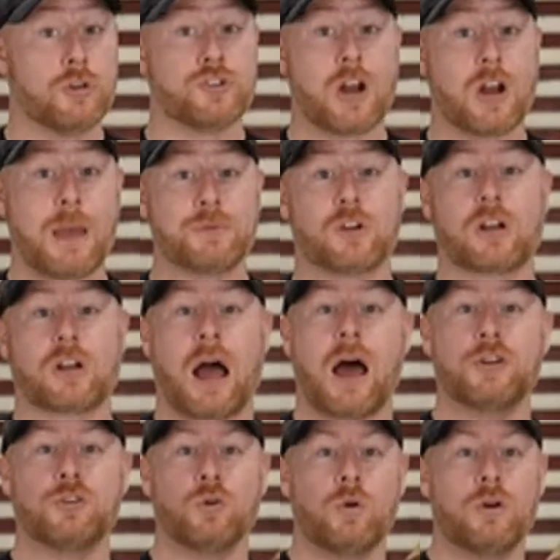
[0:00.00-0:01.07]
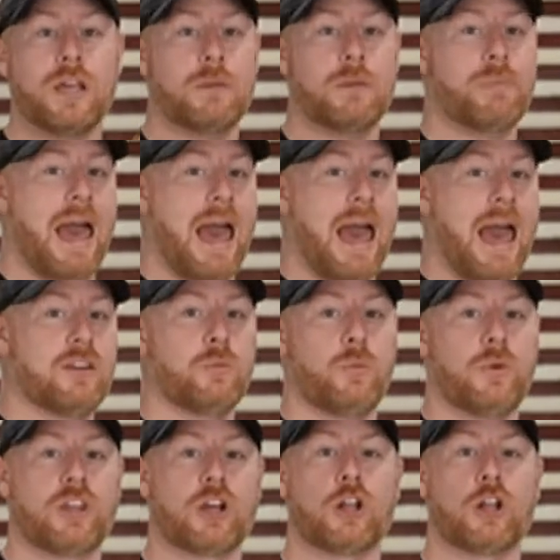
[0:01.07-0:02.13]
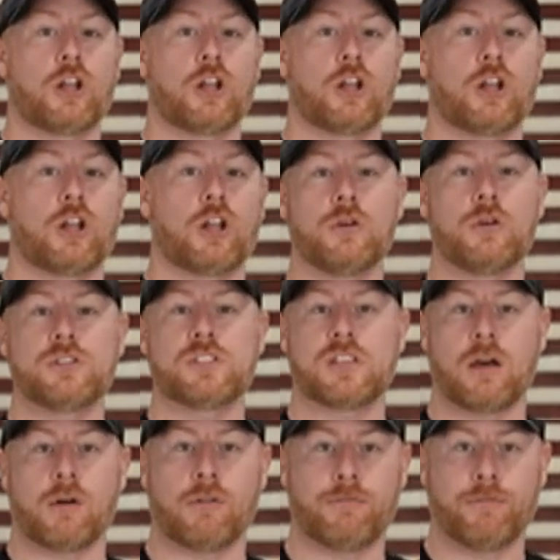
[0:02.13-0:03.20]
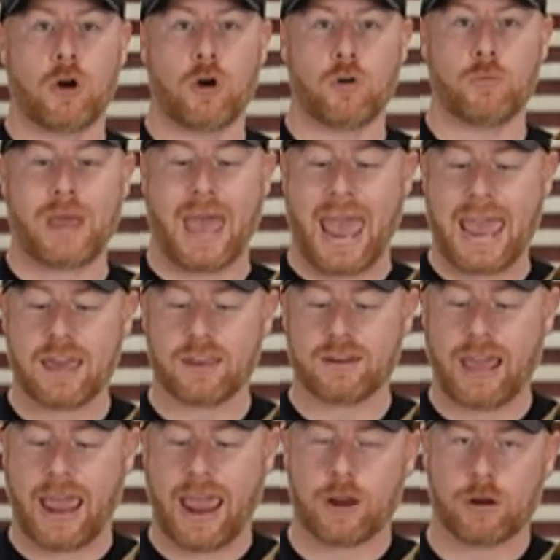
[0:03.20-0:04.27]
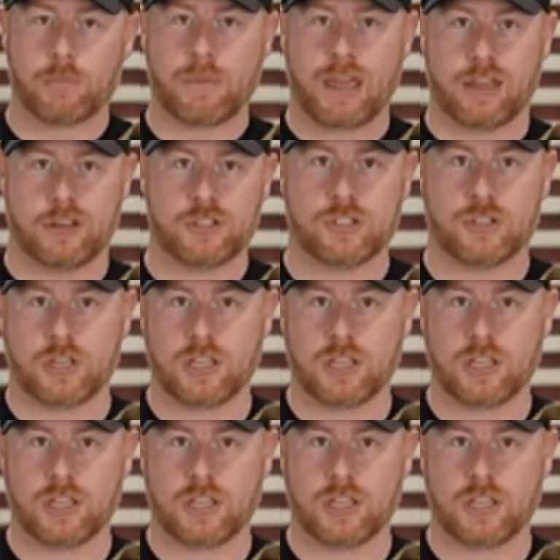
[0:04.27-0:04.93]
straps are contoured and padded with a closed cell foam and air mesh to